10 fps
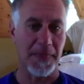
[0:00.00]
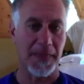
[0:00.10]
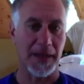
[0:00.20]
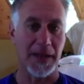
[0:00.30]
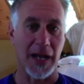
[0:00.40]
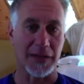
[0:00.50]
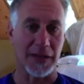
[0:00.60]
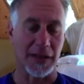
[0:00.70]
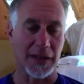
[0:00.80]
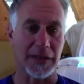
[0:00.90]
And that's
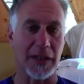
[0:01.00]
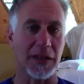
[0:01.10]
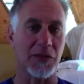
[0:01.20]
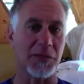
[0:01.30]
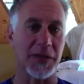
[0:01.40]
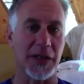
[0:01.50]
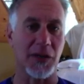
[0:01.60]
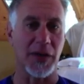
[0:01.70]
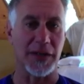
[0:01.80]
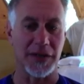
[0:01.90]
the continuum
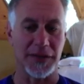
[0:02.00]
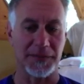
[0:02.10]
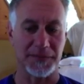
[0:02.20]
sequence.